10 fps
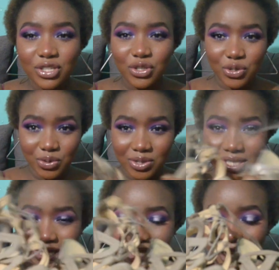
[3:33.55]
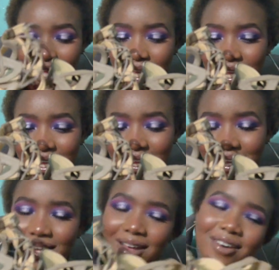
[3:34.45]
shoes
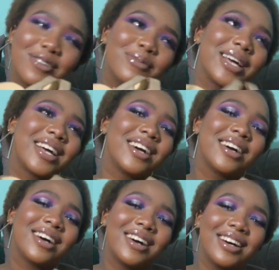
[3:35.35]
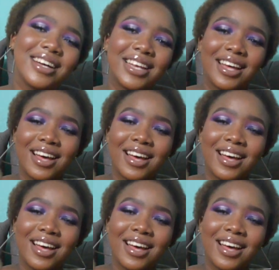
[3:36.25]
oh my god